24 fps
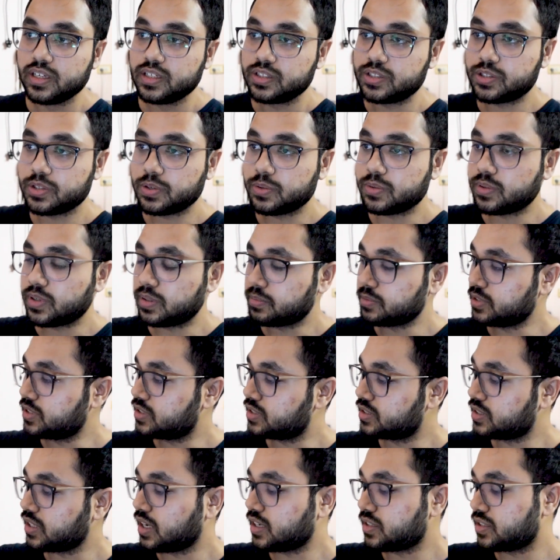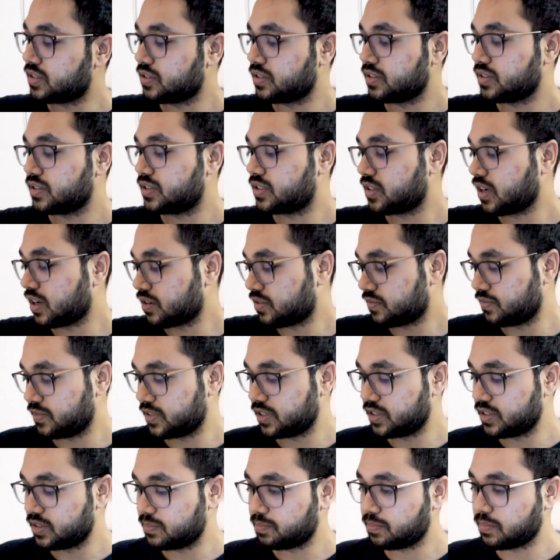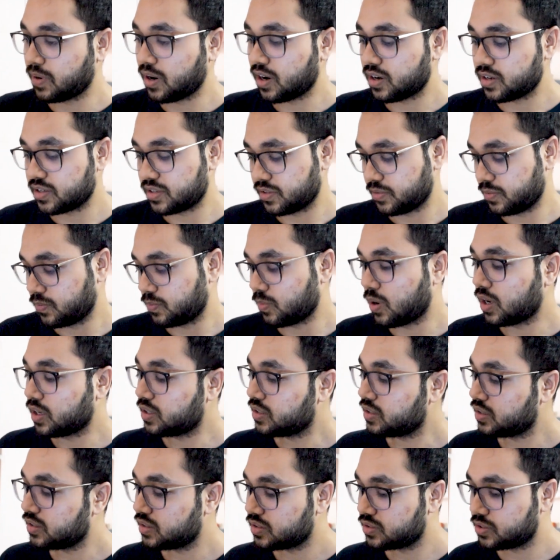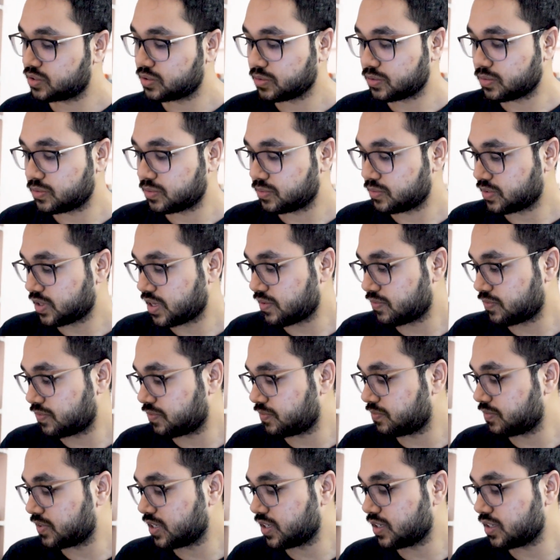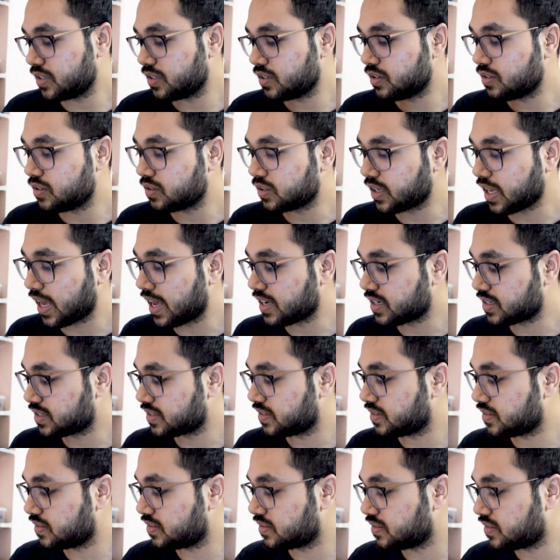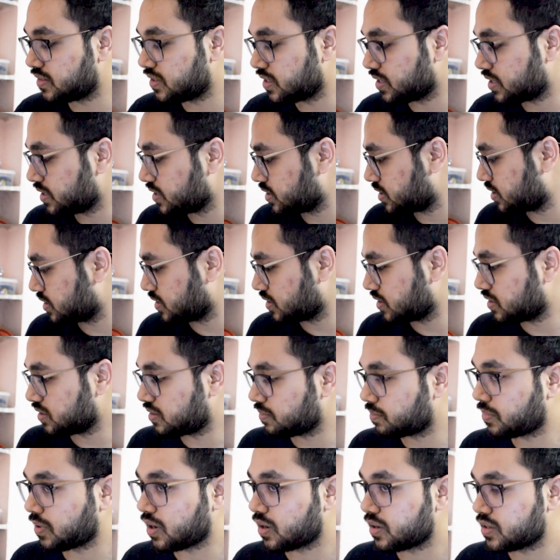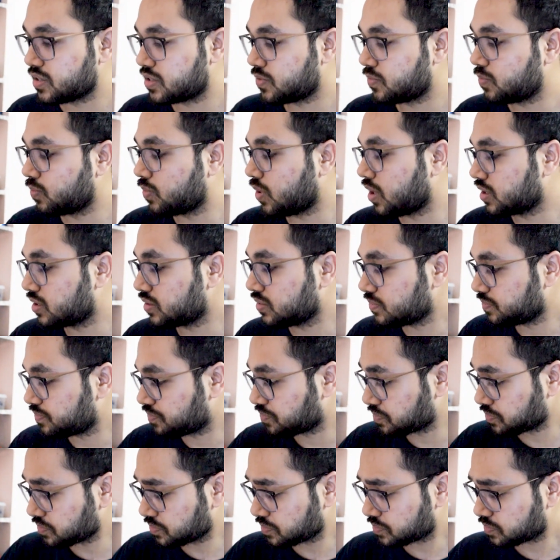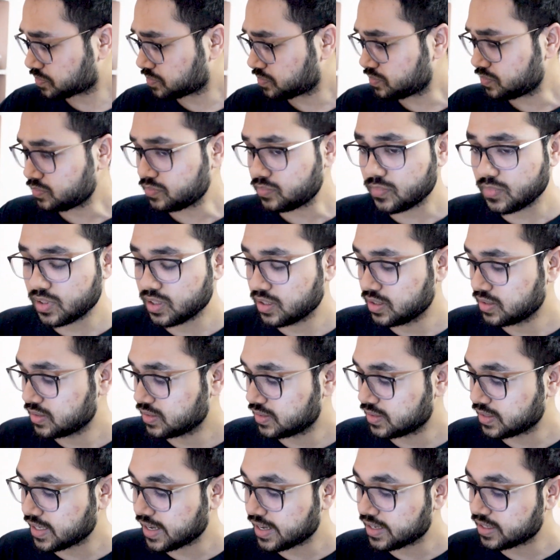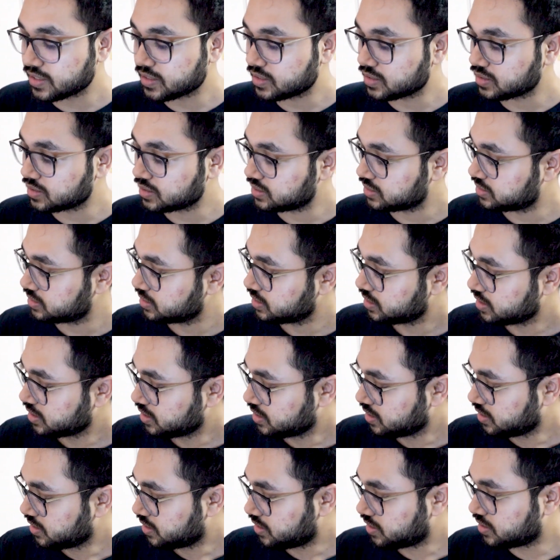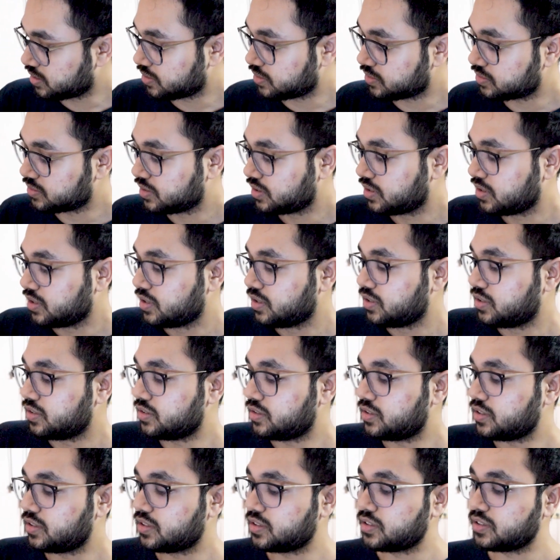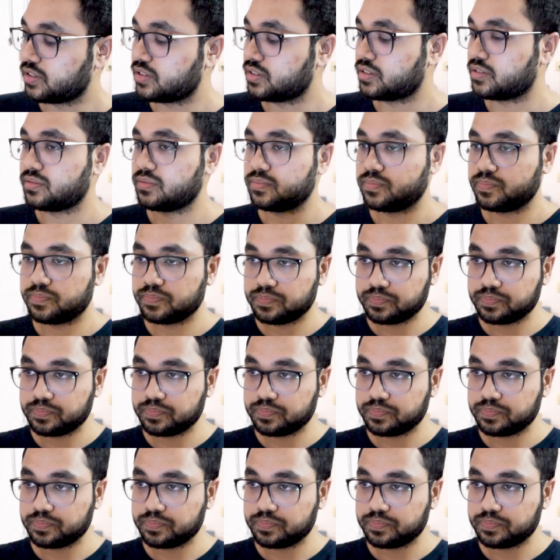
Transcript: So I'm going to start start off with the part one. So if we look at this, the part one, then you know the